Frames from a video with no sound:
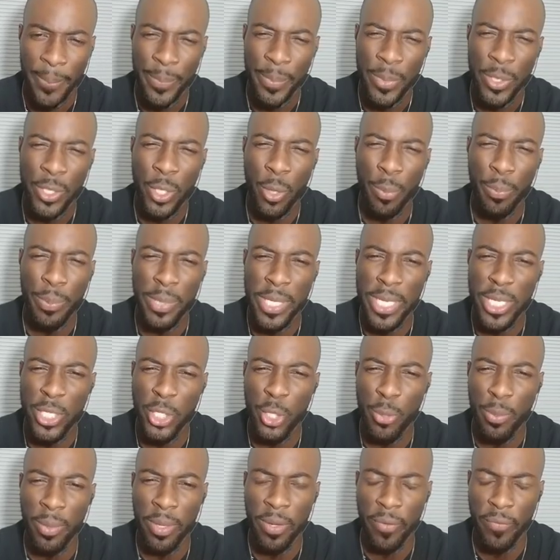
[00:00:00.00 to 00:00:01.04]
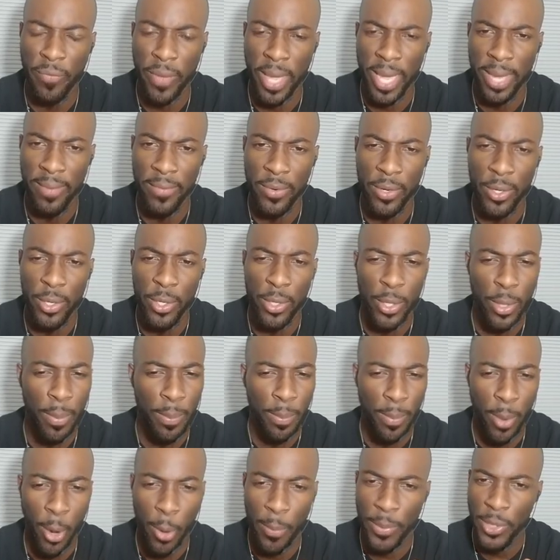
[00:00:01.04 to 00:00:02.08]
So please do me a favor. The
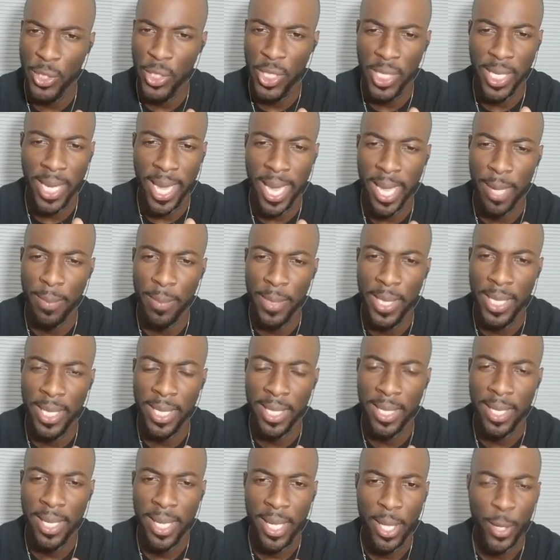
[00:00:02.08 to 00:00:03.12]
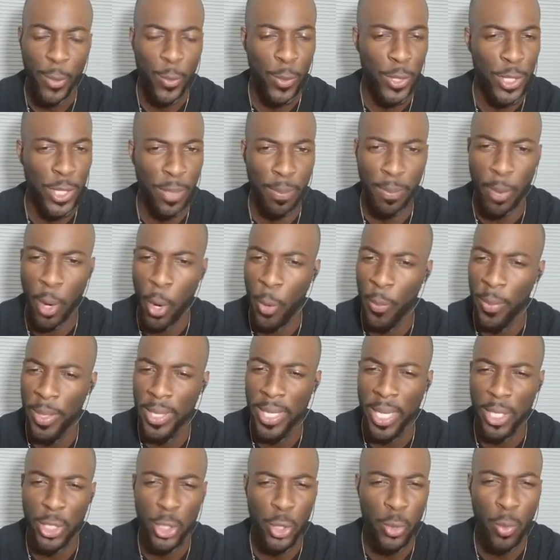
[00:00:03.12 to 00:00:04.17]
moment she came in was the moment
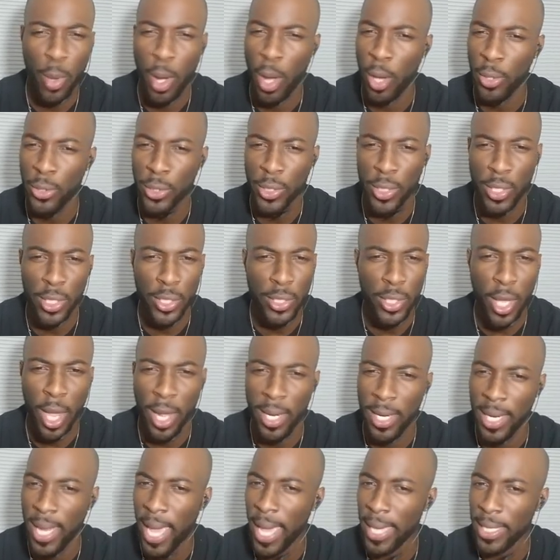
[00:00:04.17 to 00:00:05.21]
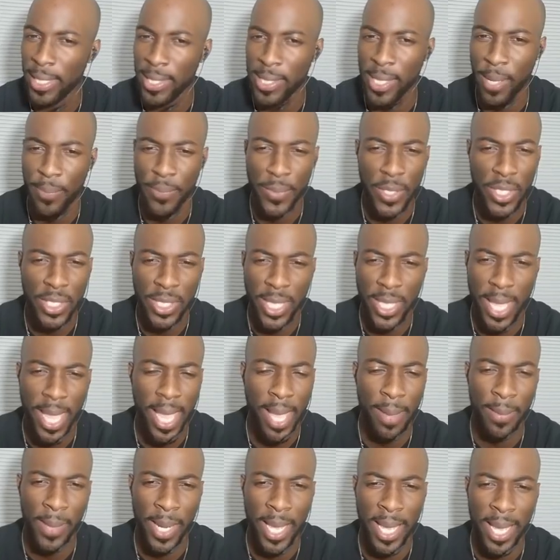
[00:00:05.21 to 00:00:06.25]
that you all should have started lighting up this
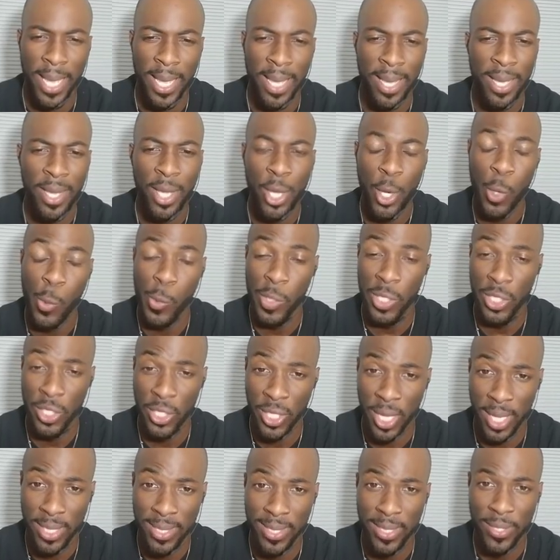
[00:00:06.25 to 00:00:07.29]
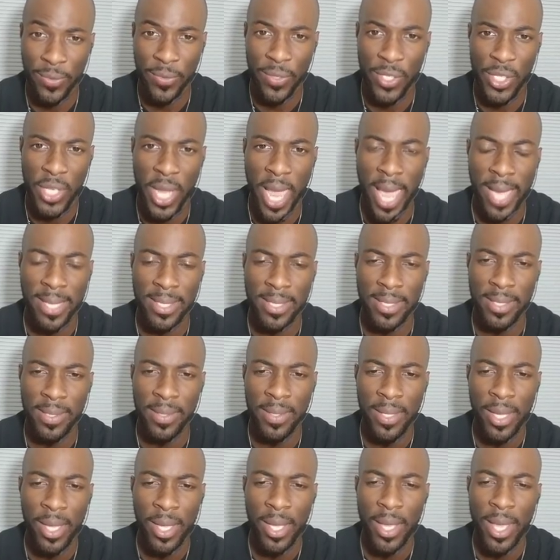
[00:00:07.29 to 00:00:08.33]
timeline with justice for Jackson.
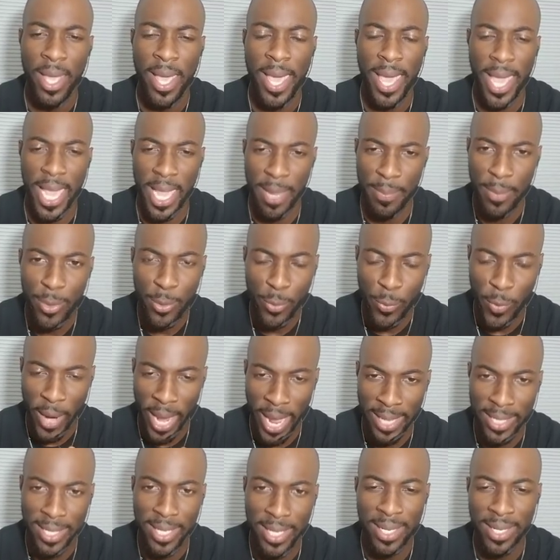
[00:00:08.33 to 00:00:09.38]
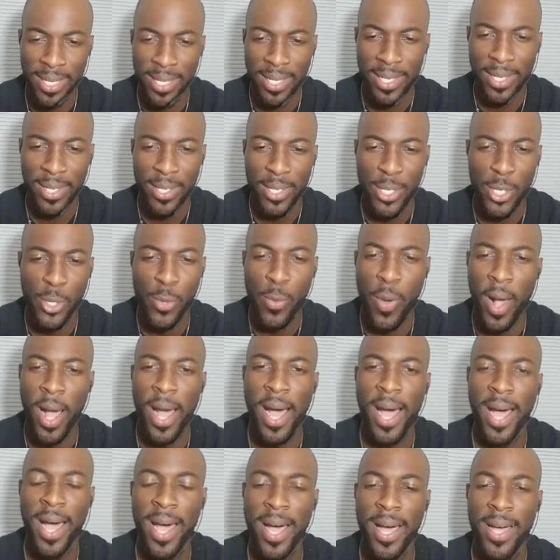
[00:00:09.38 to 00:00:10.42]
Hey, Miranda, you
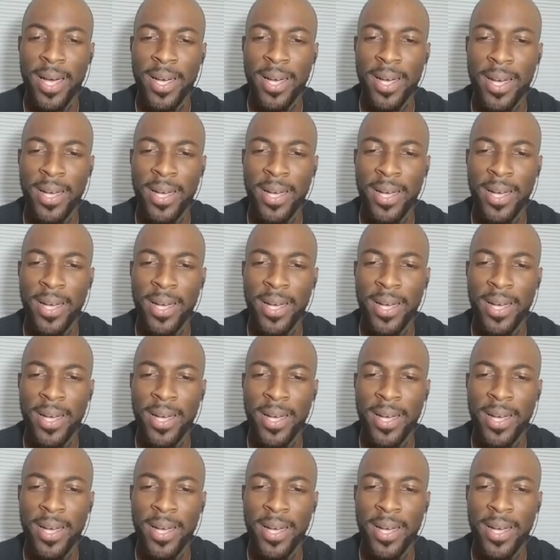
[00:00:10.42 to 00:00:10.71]
are